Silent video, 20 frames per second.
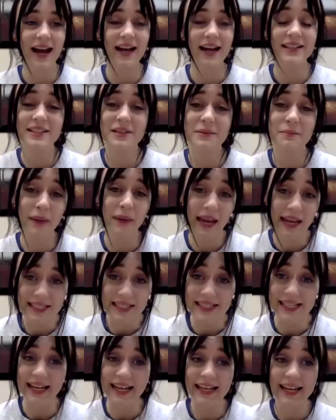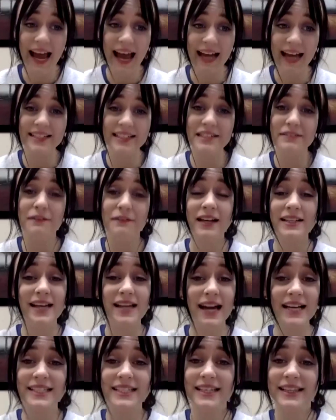that's amazing. And it's
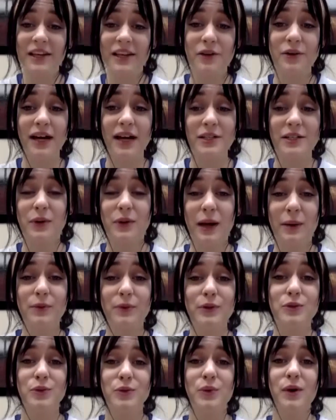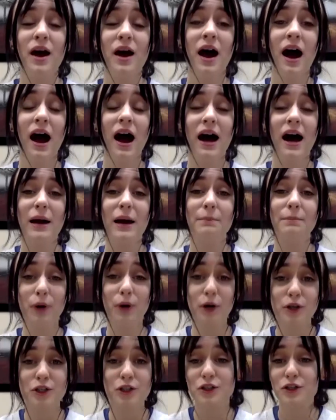fantastic that you guys were able to um,
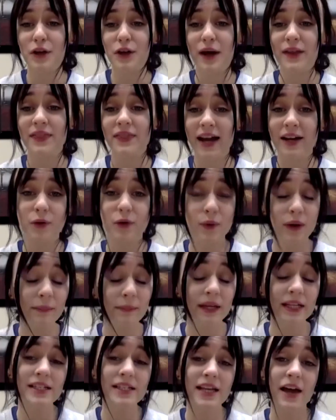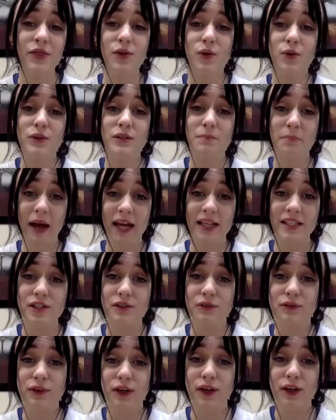purchase the, that equipment and those beds
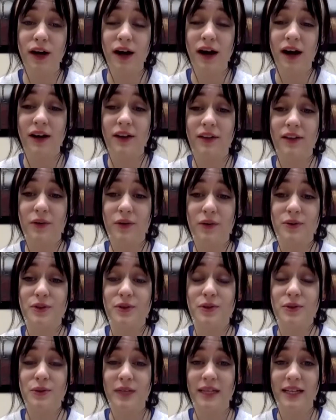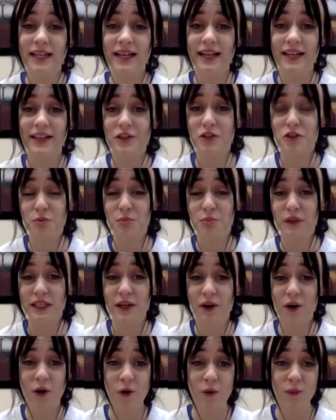for uh, those who need it at the
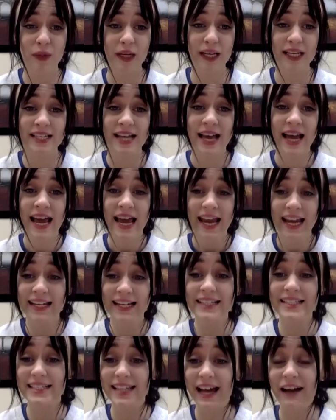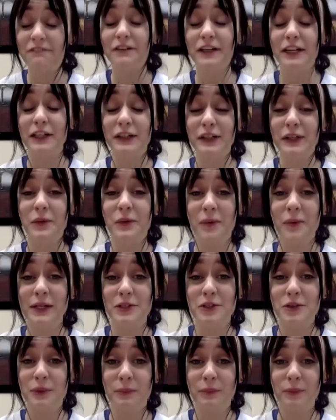Jubilee home because it is definitely going
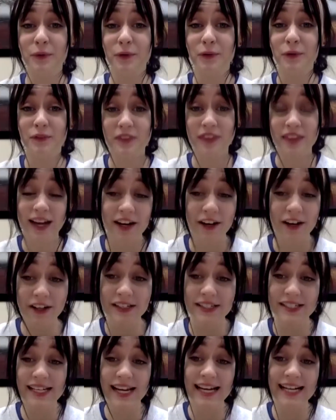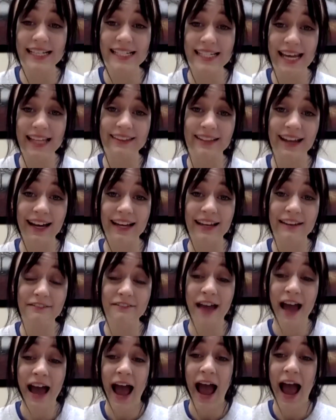to improve their day to day life.
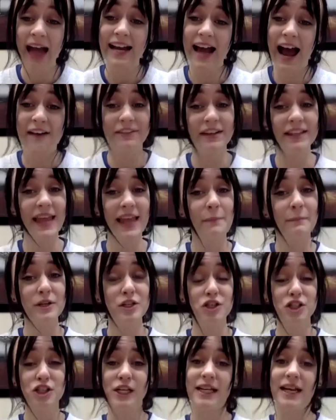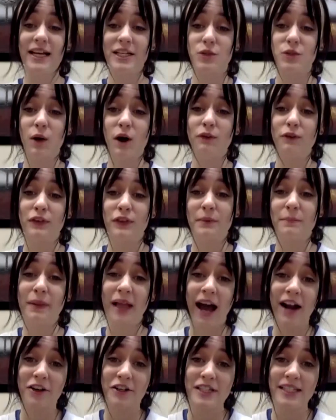And having that machine as well for the
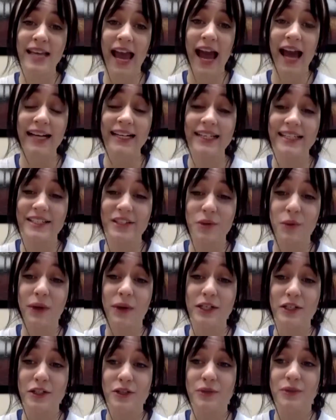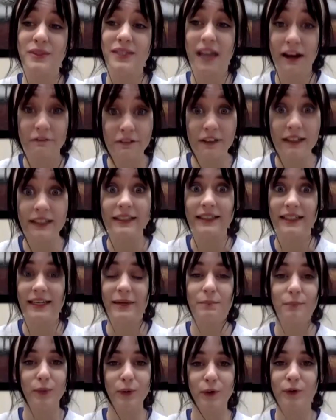bladder scan is going to definitely
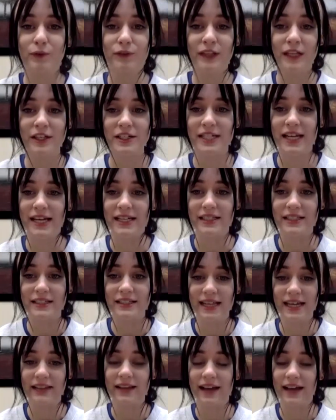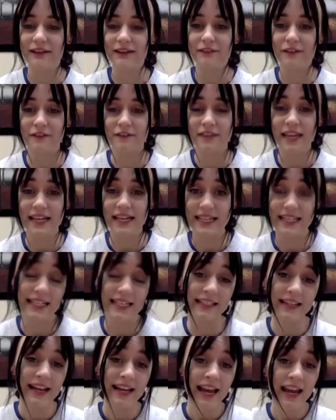improve their day to day life if they
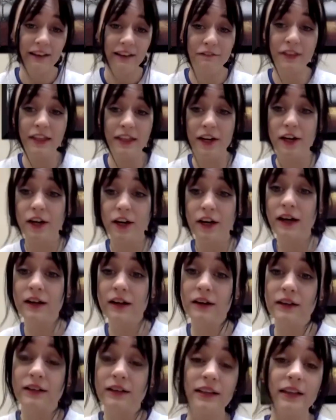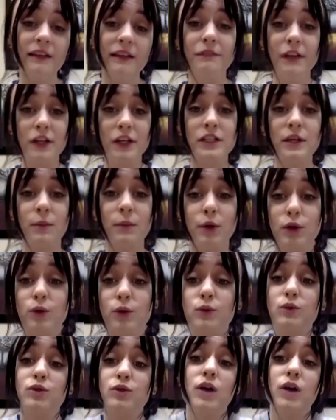need, if they're, uh, if they're someone
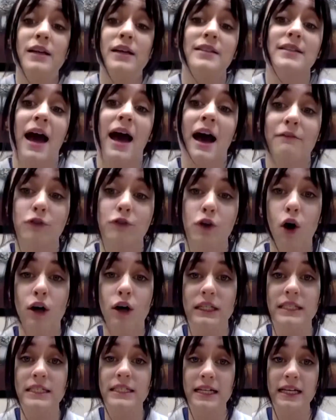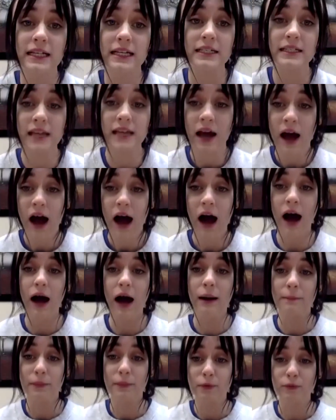who does have constant,
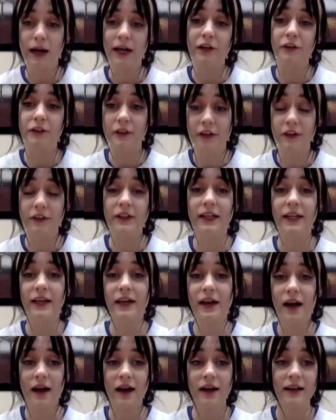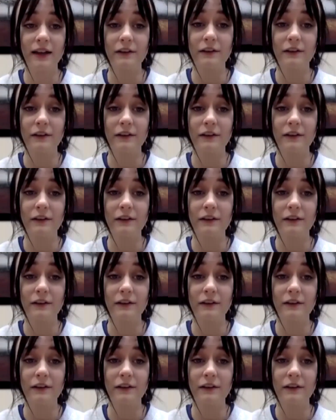um, regularly uh,